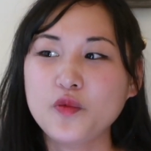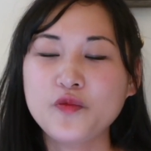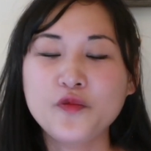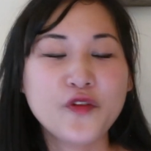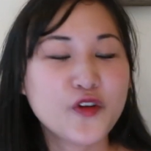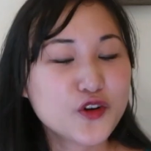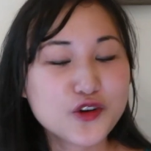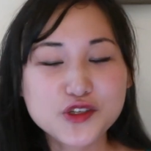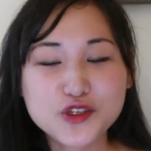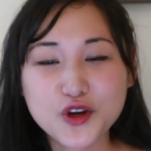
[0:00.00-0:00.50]

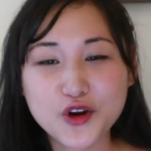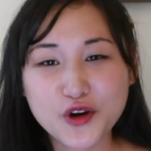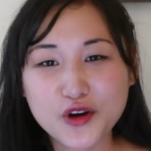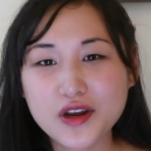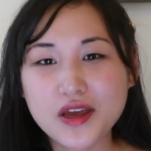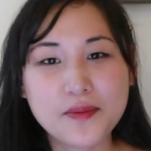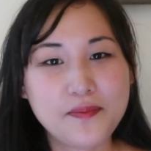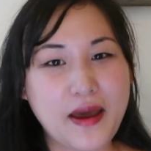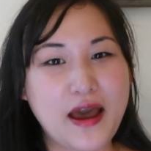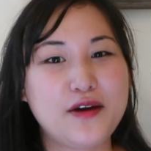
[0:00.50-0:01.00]
first
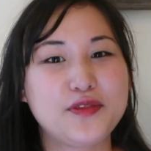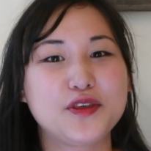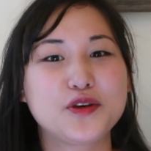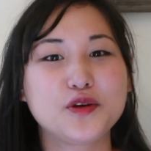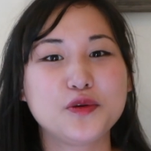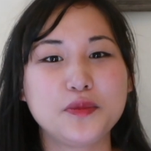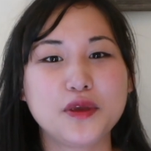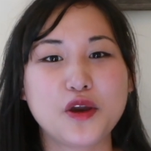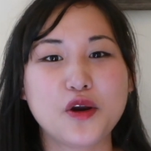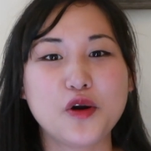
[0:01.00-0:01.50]
heard about the
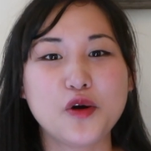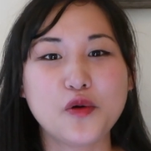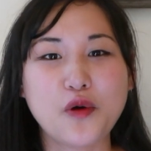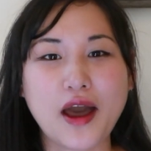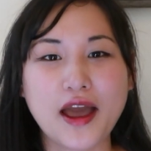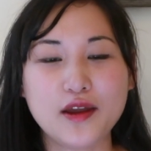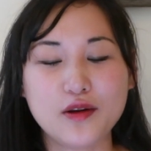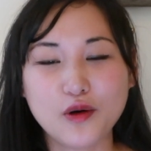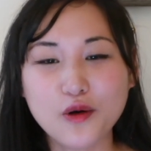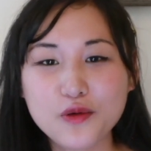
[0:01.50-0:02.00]
Gumiho,
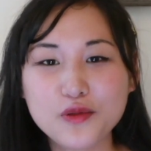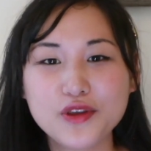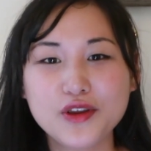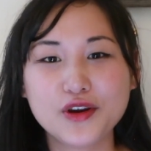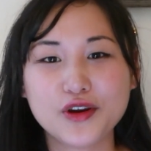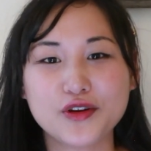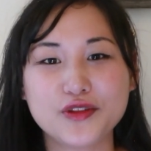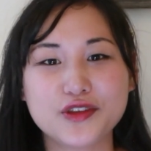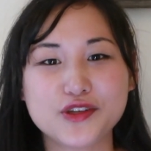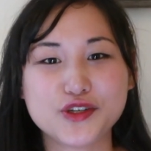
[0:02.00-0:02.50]
I'd only
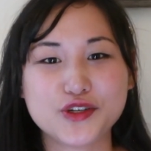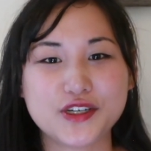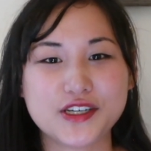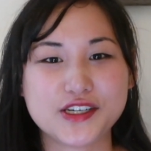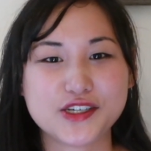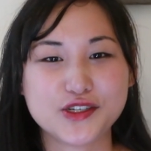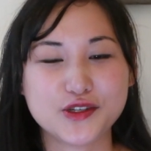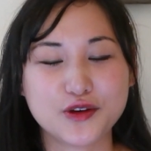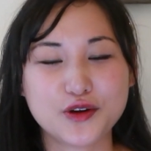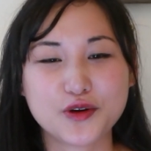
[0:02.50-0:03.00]
heard the
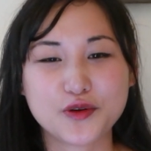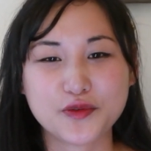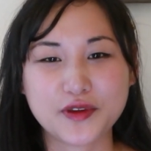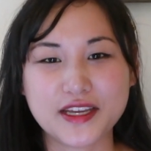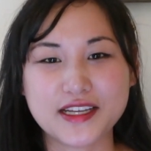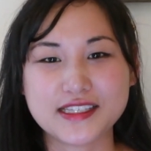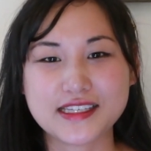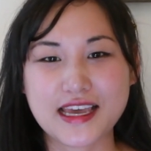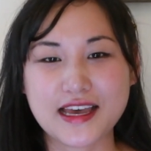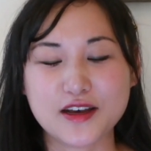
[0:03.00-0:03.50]
traditional
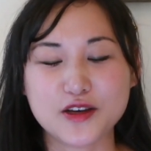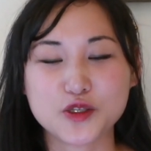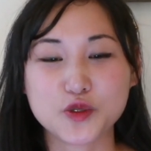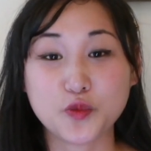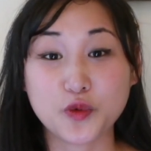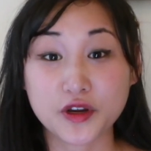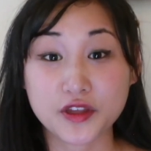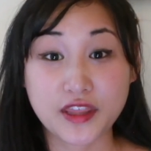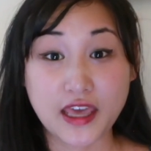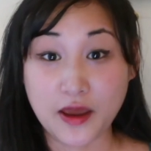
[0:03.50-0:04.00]
Korean tales
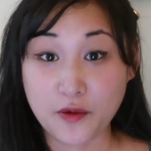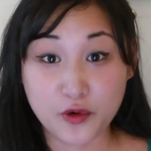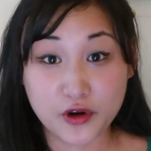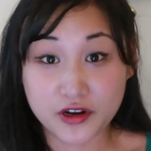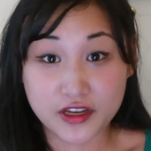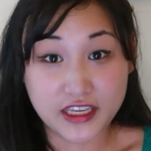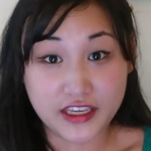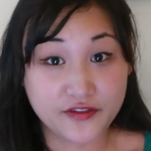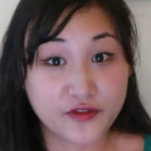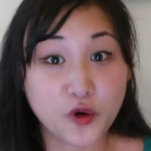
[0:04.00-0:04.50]
where they
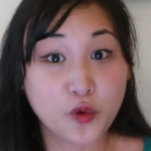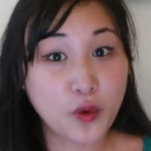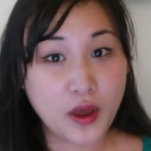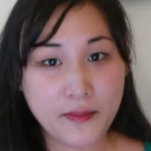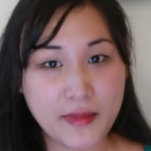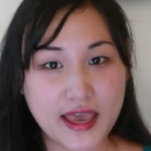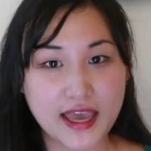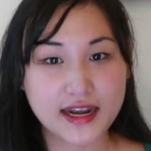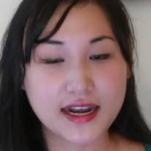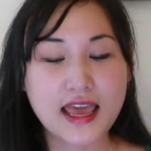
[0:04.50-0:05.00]
were evil
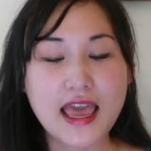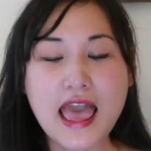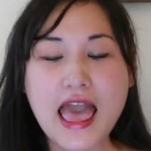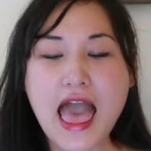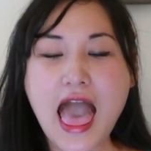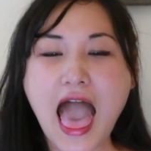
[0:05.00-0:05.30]
women.